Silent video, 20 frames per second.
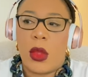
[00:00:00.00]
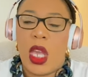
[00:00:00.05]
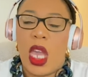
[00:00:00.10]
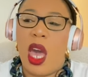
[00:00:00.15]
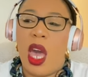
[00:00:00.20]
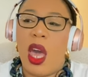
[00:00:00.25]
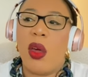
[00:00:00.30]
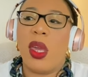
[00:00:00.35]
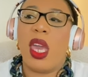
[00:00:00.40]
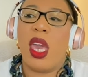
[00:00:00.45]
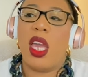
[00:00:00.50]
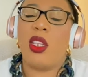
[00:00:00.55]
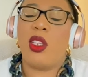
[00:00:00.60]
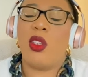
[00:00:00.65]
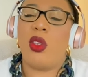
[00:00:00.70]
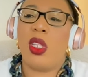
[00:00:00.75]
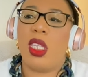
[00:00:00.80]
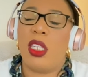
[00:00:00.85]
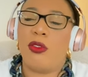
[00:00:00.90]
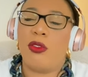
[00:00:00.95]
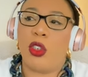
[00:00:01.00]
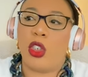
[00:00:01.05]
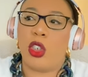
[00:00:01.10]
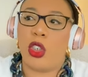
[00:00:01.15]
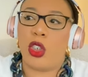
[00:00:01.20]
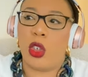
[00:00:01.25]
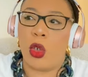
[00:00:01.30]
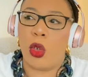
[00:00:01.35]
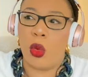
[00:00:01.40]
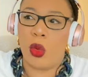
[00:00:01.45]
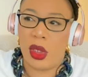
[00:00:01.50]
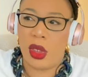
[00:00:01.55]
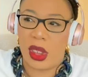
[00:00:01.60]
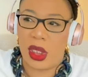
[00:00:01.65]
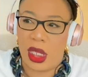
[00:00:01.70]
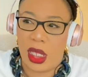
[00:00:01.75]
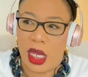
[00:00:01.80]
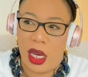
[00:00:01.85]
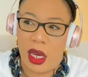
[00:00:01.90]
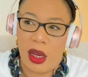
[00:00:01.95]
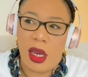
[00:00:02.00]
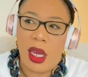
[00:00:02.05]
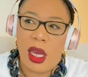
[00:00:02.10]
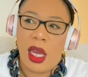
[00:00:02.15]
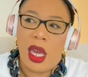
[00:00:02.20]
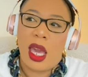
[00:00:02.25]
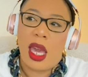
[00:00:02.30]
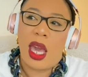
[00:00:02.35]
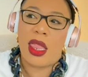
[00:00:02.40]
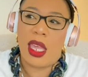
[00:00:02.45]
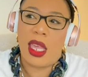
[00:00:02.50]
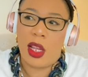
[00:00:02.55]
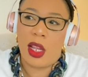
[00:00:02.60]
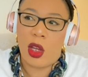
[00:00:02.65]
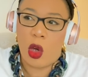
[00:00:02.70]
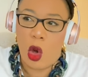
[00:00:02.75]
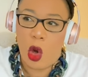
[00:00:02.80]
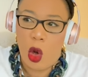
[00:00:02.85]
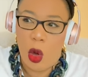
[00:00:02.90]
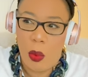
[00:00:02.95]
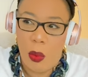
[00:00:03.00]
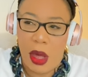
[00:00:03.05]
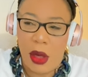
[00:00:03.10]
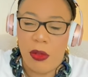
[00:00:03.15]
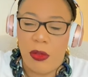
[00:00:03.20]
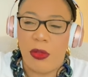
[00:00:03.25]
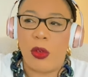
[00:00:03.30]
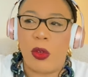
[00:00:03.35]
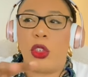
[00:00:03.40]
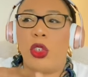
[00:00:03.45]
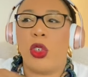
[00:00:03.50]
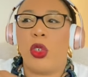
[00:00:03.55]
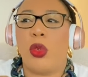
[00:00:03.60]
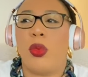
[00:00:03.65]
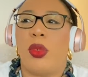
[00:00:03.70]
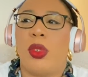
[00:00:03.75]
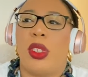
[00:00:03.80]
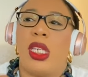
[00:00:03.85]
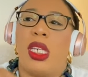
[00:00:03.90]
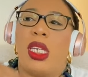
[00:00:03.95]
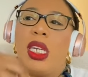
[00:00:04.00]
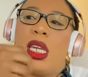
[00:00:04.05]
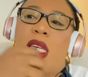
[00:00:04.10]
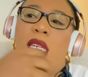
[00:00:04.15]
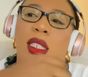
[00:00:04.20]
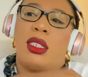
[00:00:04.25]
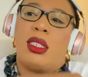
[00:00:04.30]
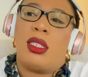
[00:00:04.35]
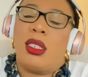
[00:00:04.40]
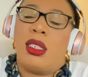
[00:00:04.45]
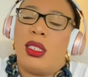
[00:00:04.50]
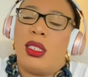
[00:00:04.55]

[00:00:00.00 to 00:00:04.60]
How can you leave Jones there and then come back for Jones again?